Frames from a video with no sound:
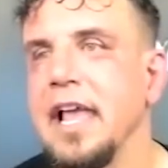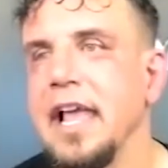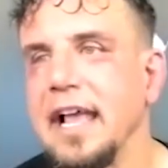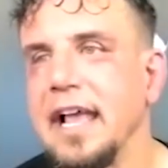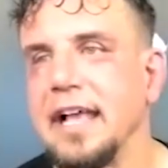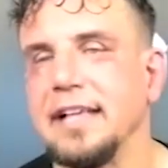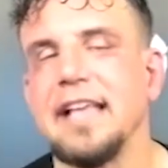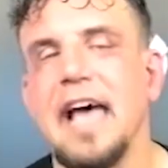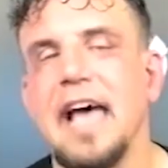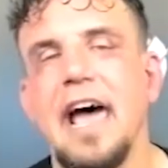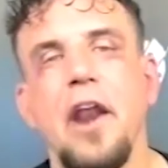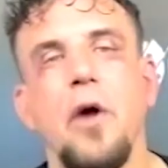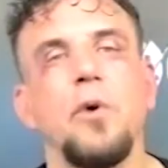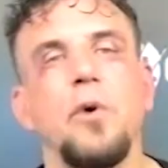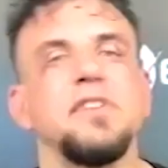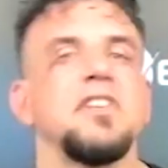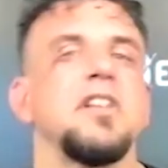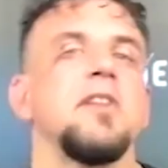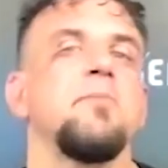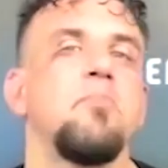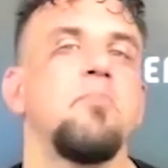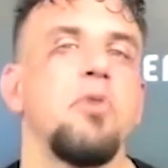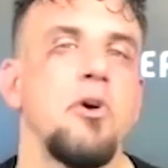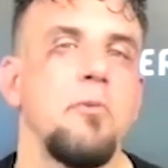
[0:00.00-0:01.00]
Is that always
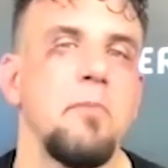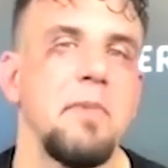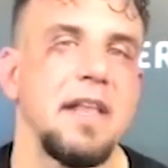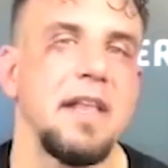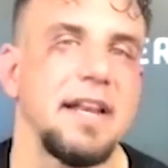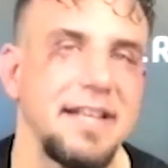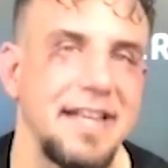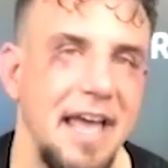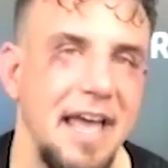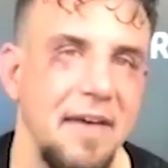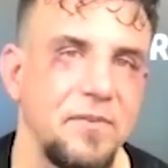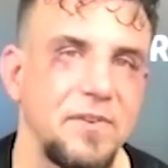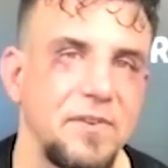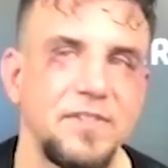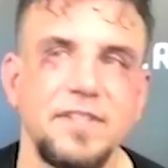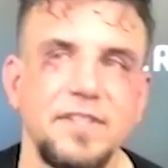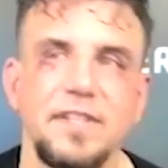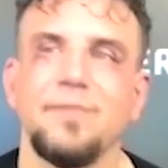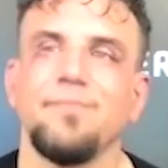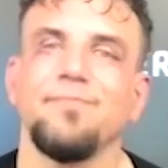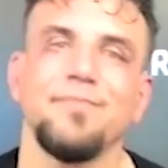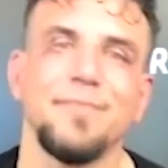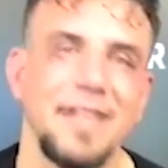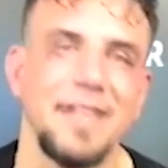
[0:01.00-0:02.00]
going to put me in a
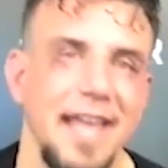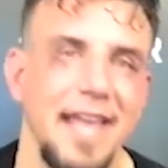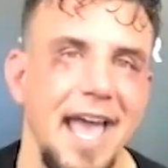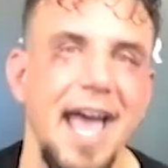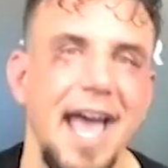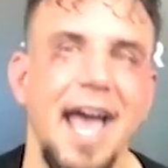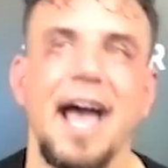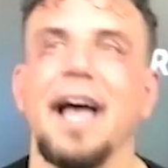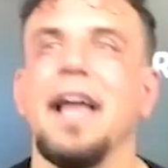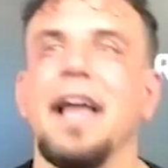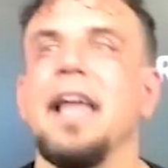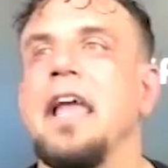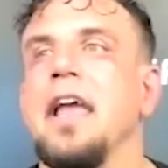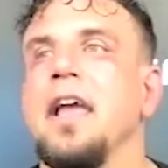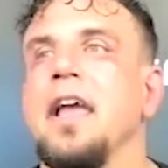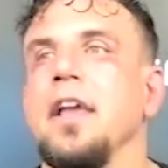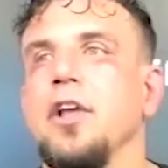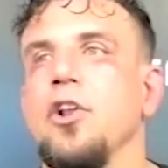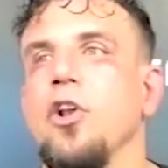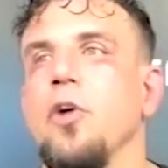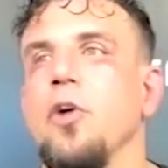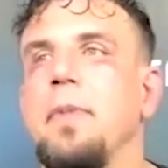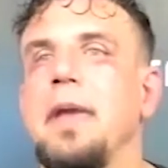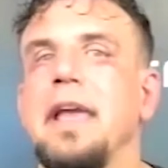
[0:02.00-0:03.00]
deficit? Yeah.
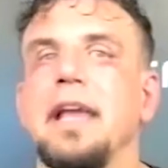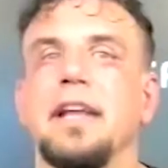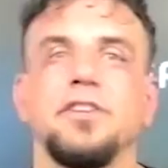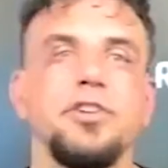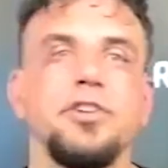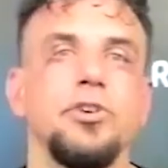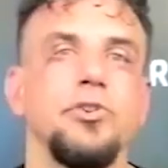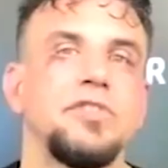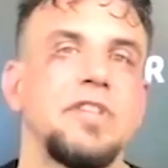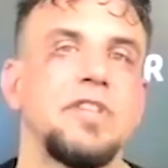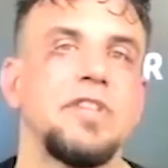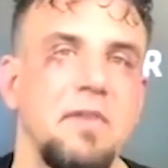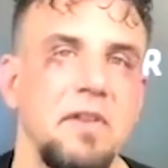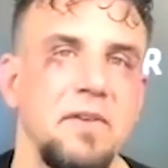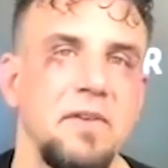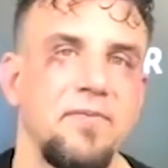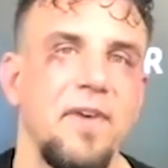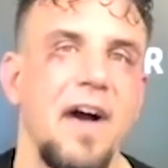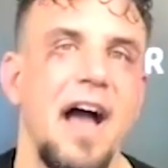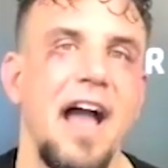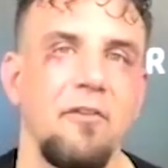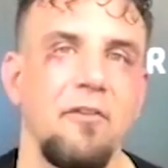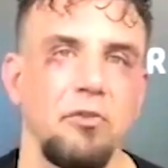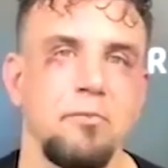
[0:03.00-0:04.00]
You know, being
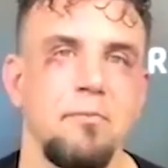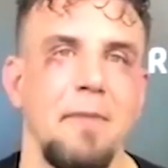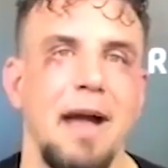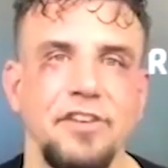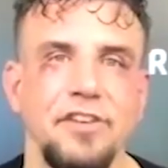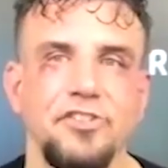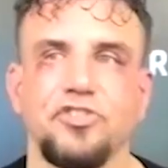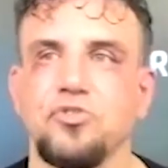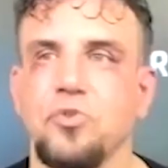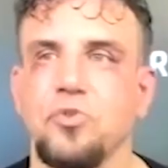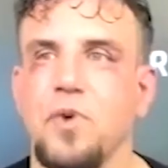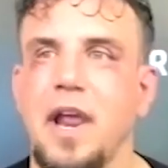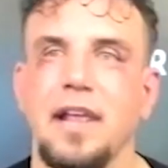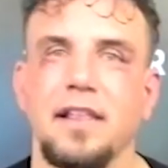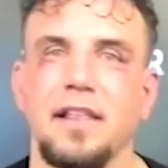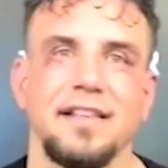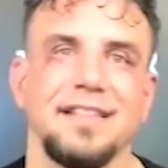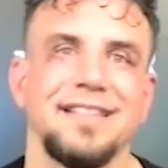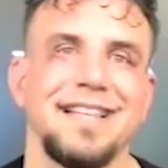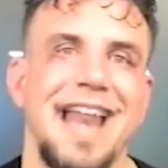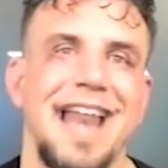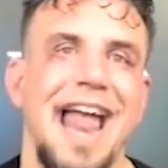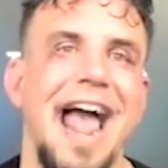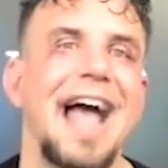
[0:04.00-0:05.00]
275 with my strength
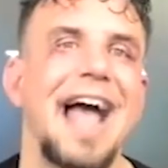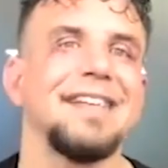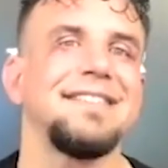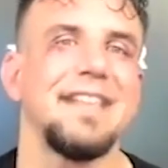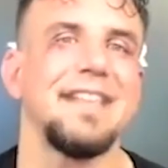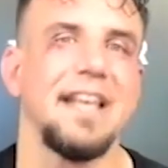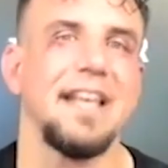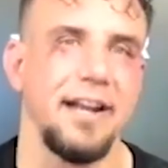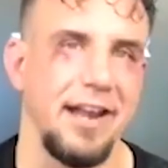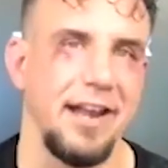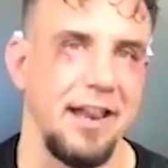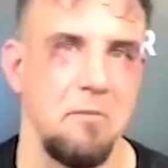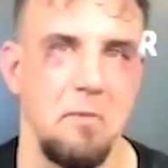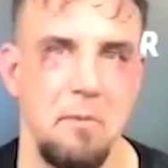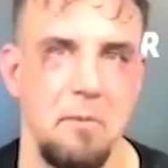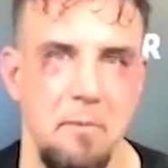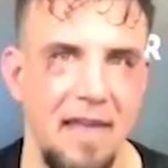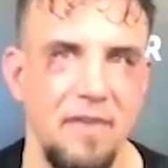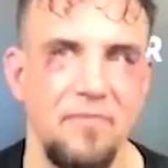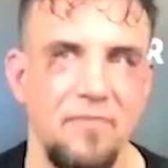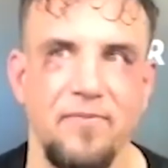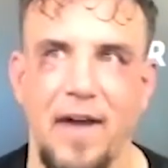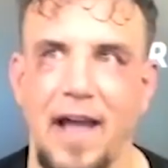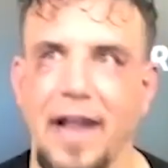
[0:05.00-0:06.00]
is an asset in an
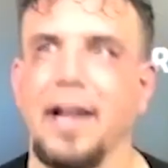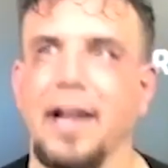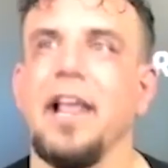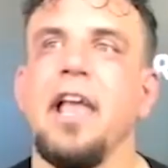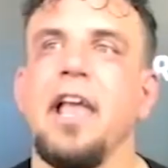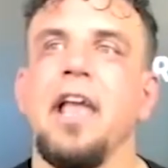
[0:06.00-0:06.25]
MMA fight.